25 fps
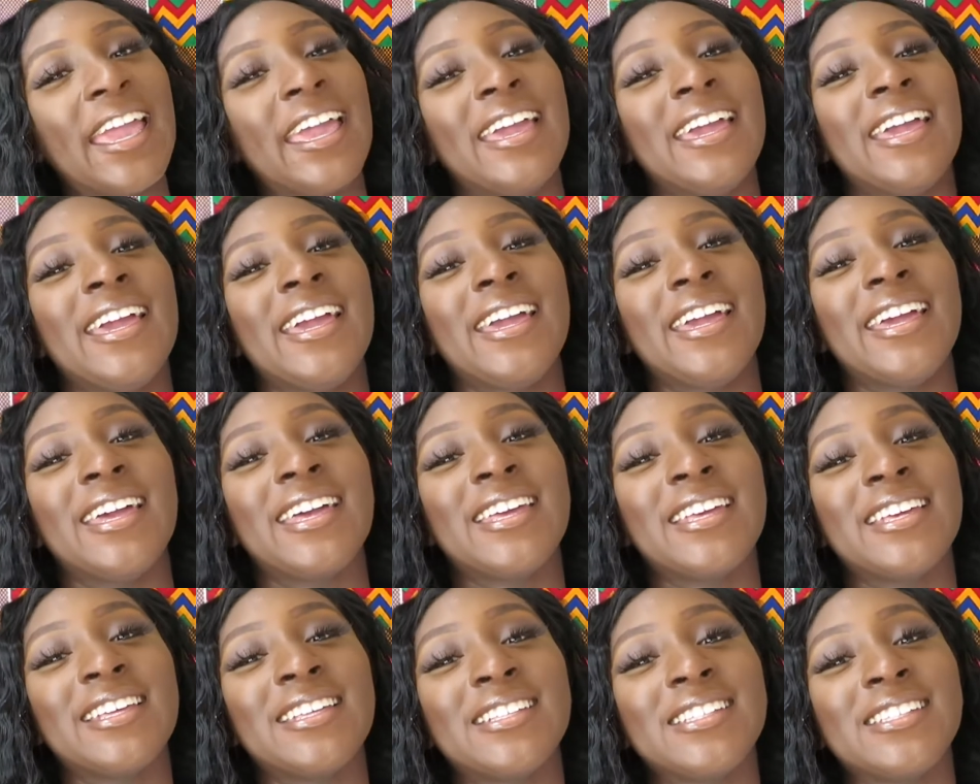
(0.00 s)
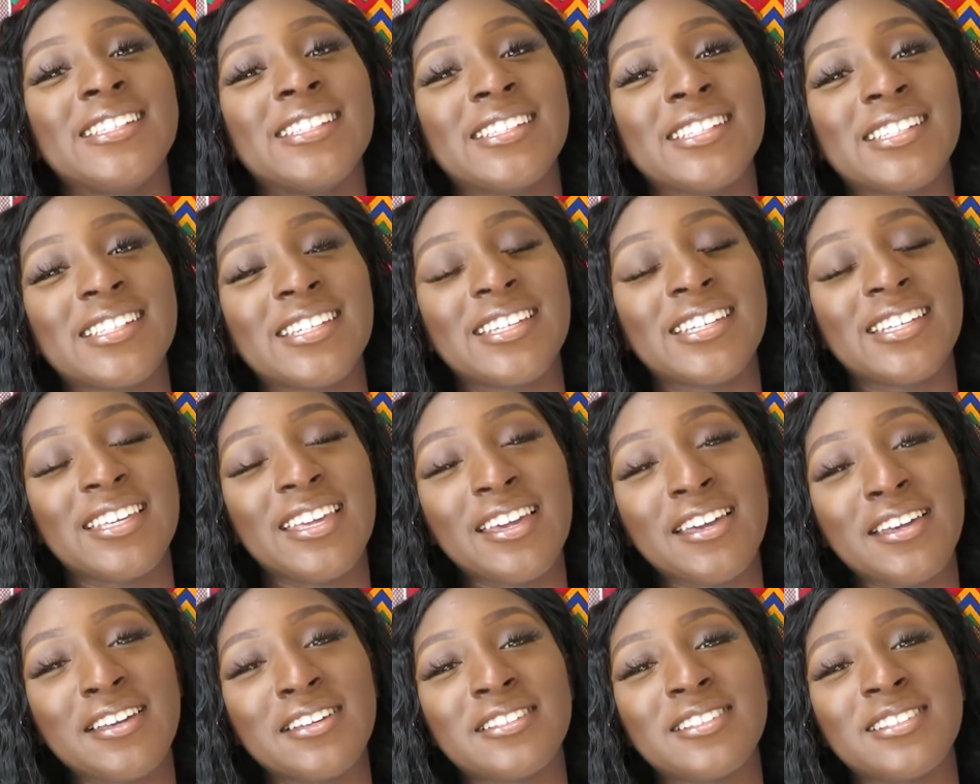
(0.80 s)
and
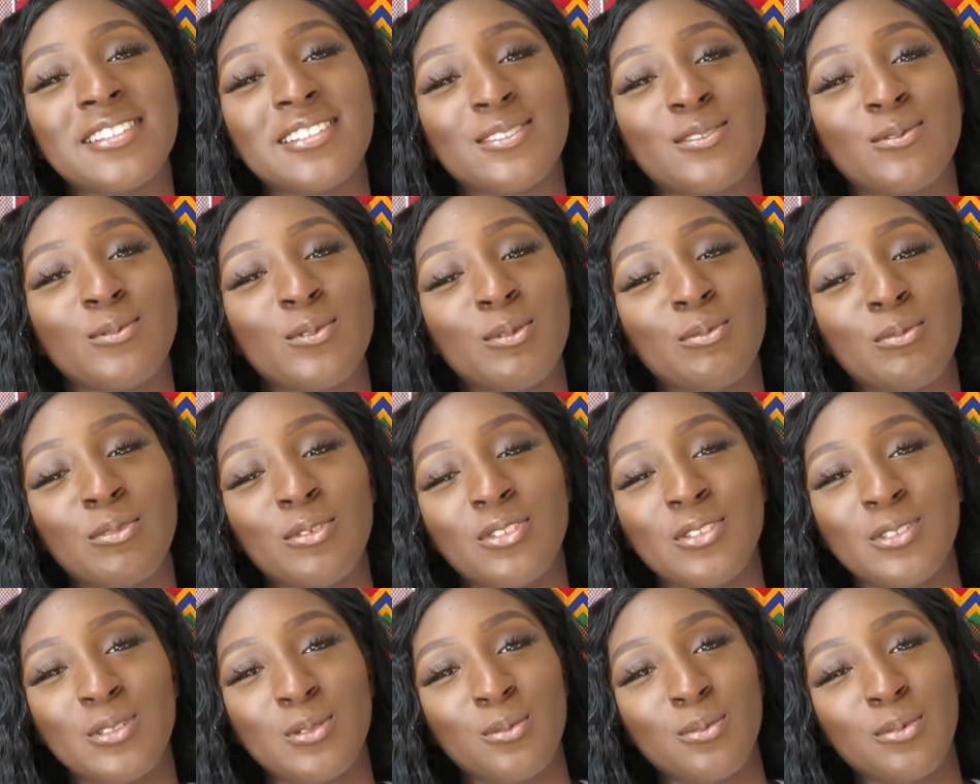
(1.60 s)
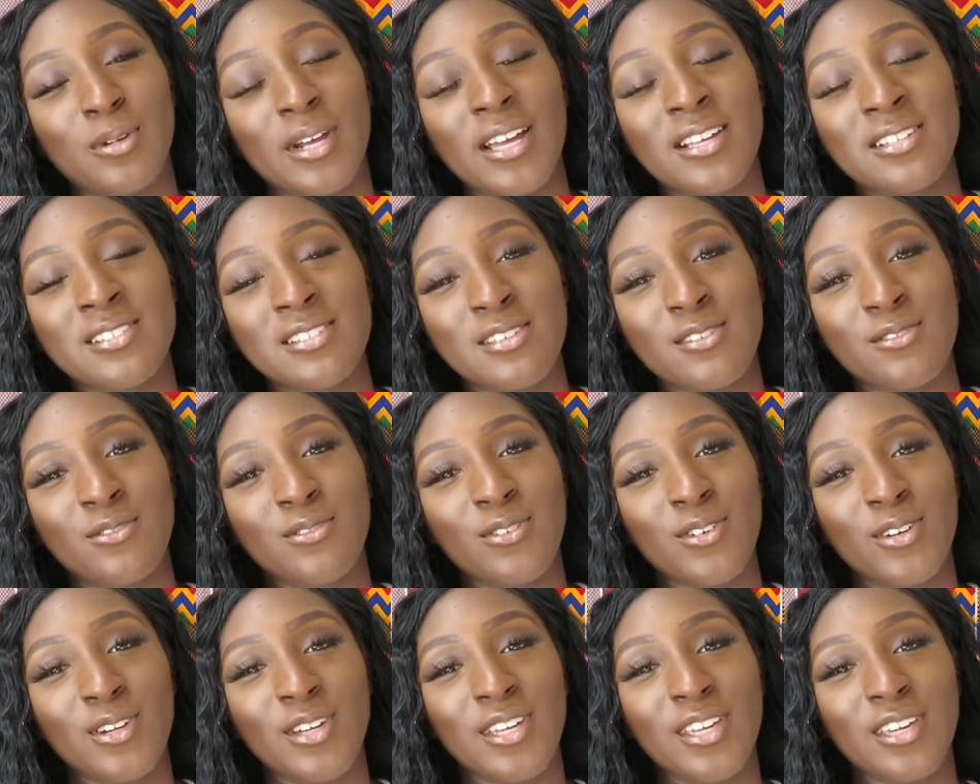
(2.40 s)
yeah, we moved to Nebraska
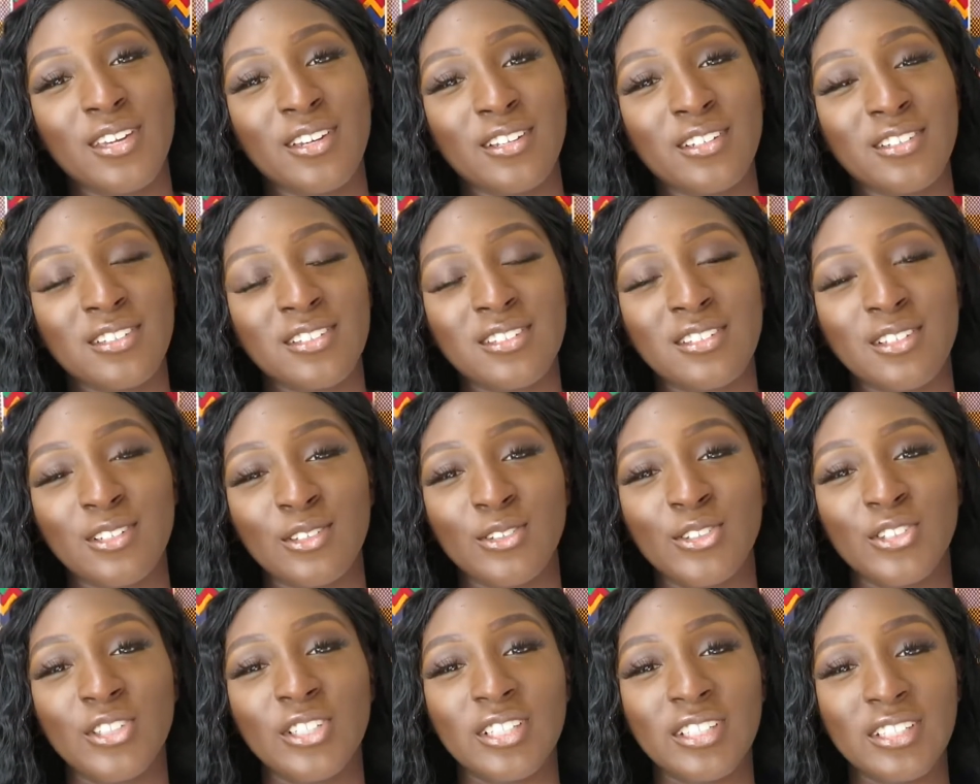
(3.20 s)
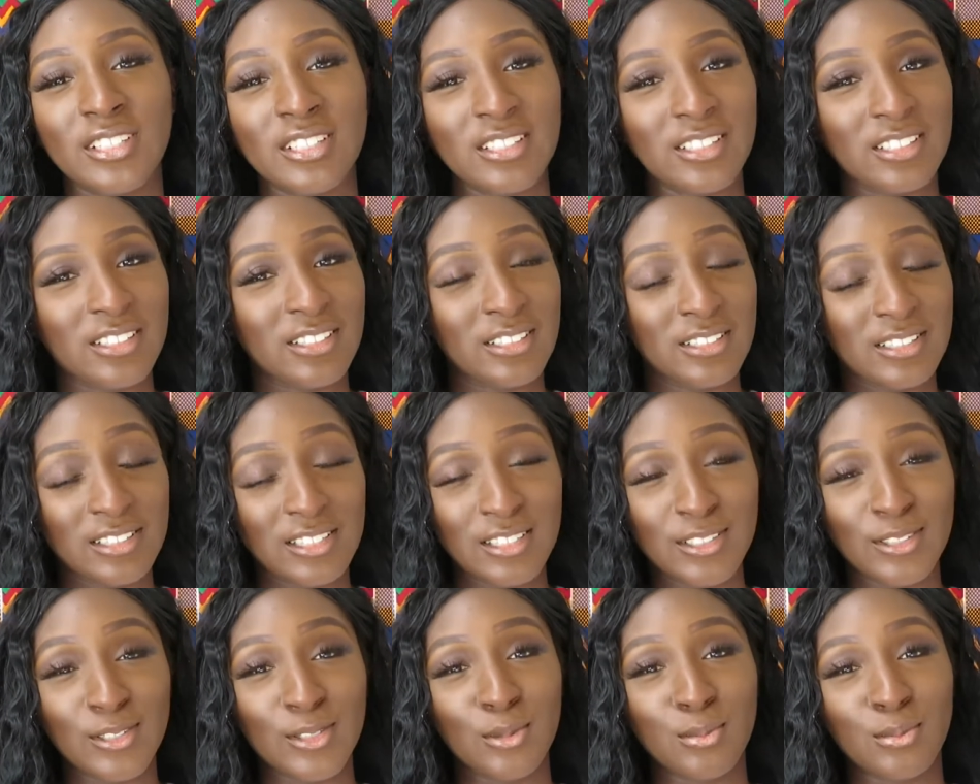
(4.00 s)
for a year so she could
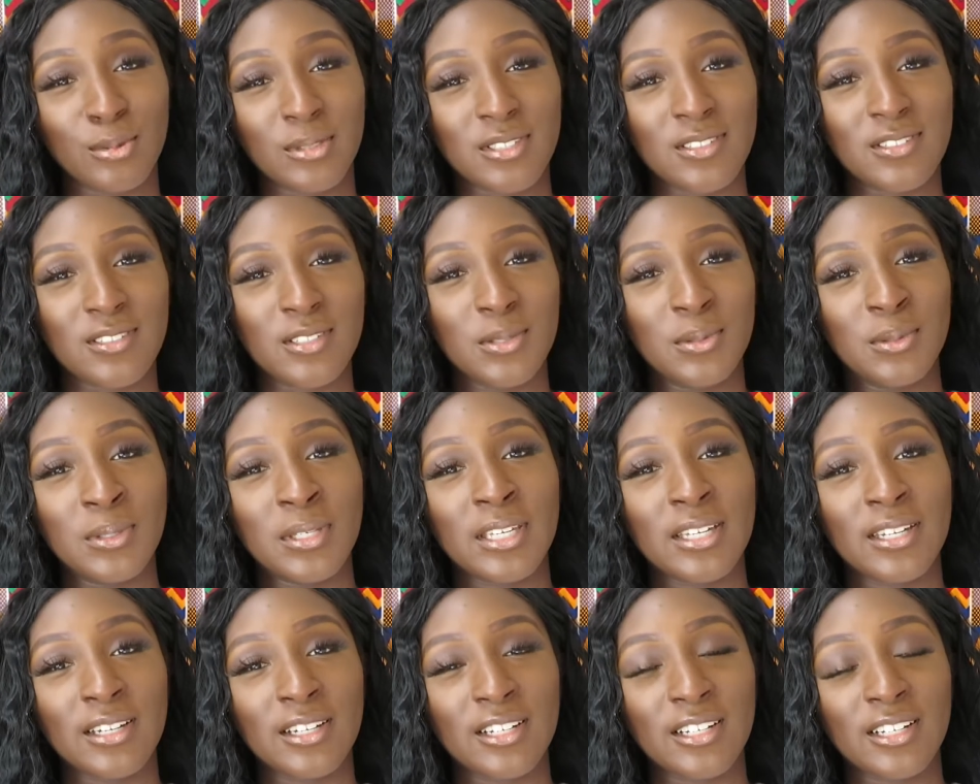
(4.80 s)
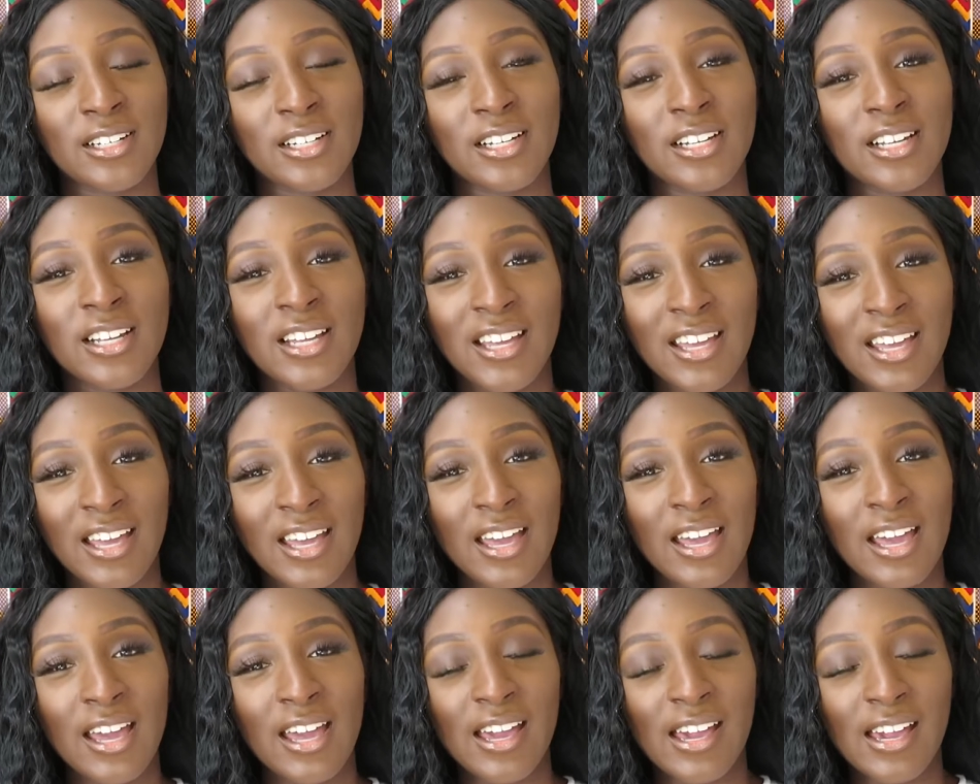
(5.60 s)
continue pursuing her
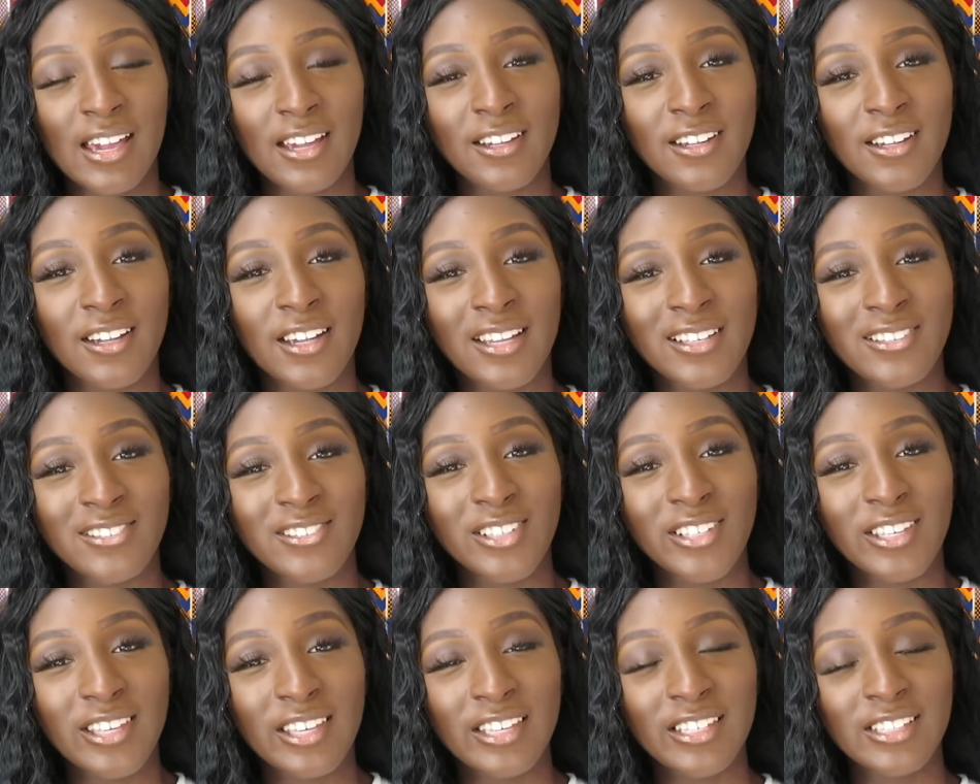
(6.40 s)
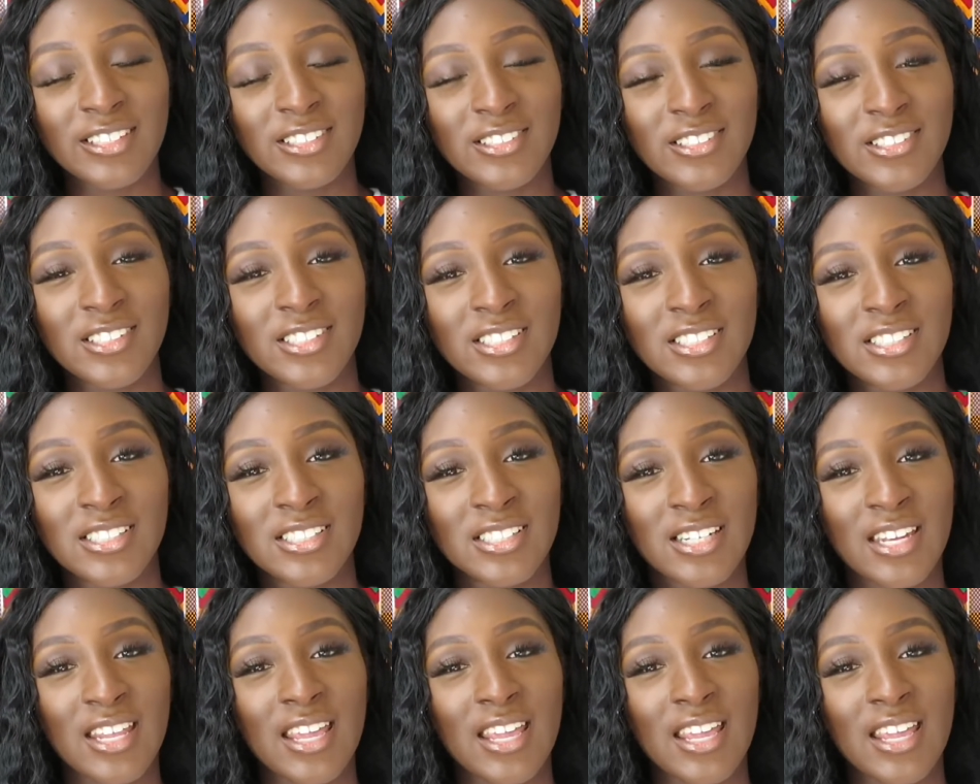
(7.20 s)
higher education.